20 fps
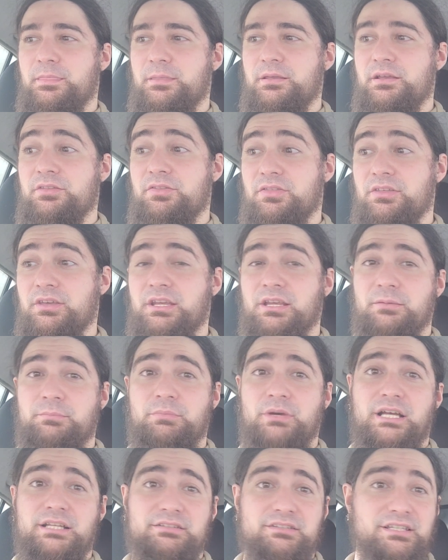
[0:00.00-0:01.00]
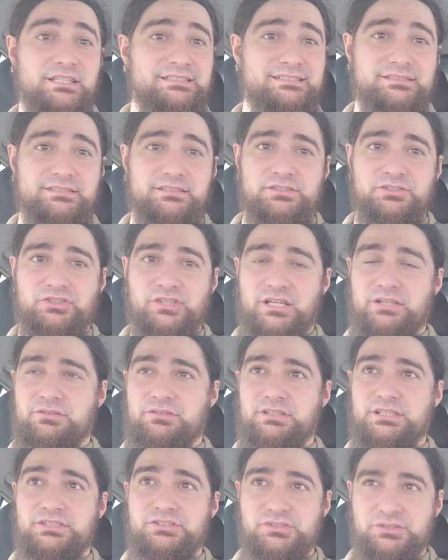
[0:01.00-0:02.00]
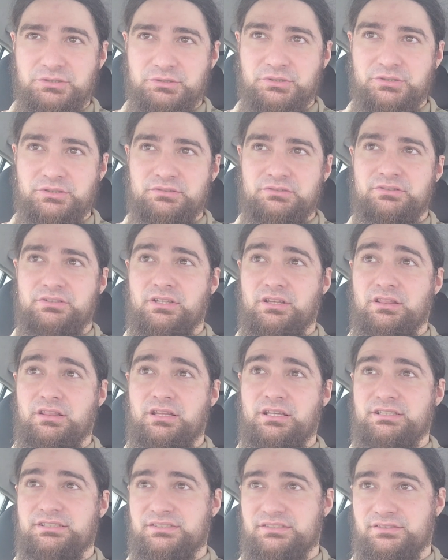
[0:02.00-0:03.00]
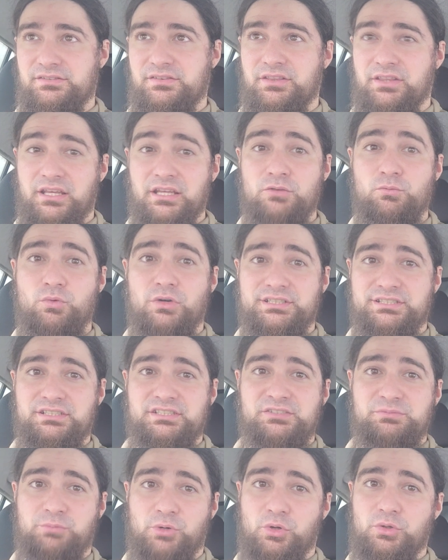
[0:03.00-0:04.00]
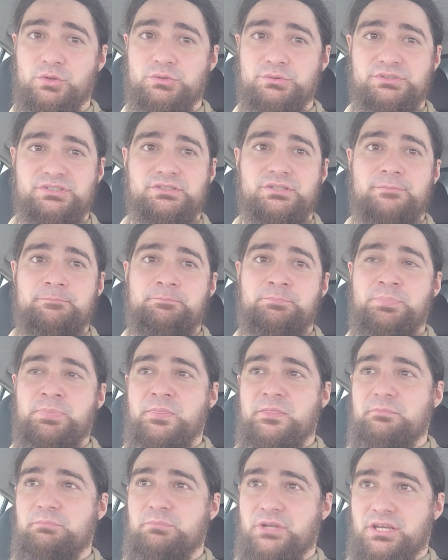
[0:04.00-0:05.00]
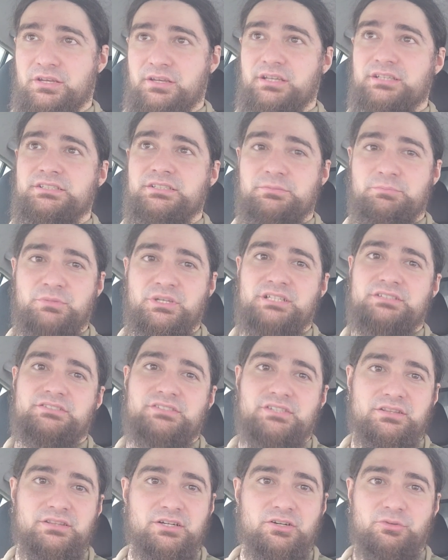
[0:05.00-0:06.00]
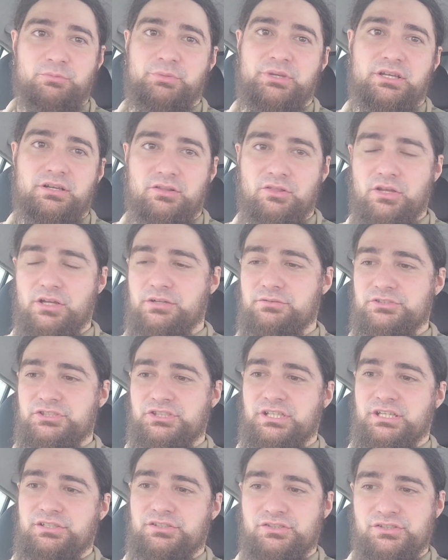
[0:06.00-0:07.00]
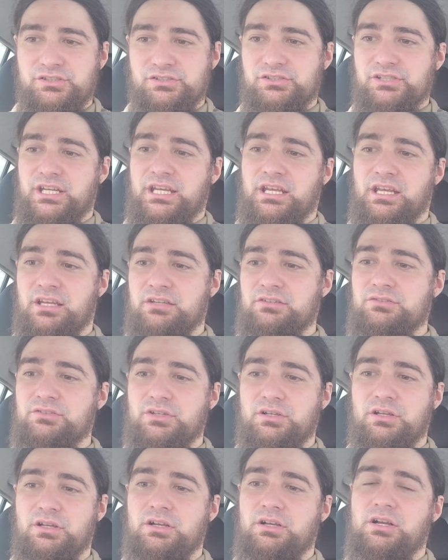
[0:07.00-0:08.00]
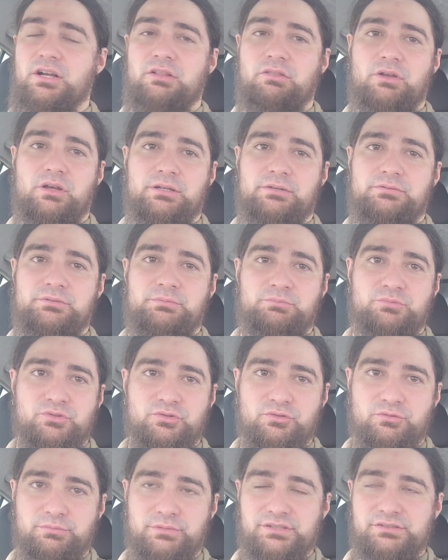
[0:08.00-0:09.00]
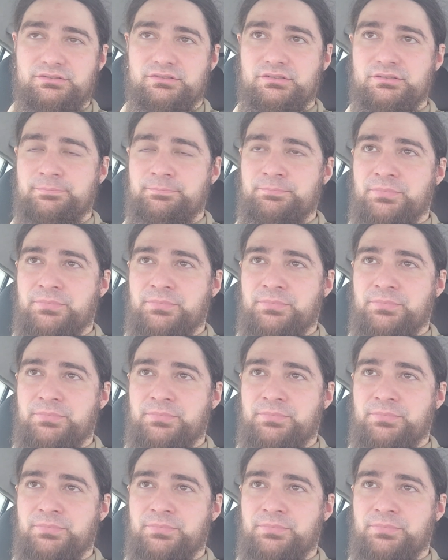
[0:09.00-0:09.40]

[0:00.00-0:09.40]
a thing, but it's in general it's good that this thing was exposed, because it means that there will be a lot of changes and a lot of improvements.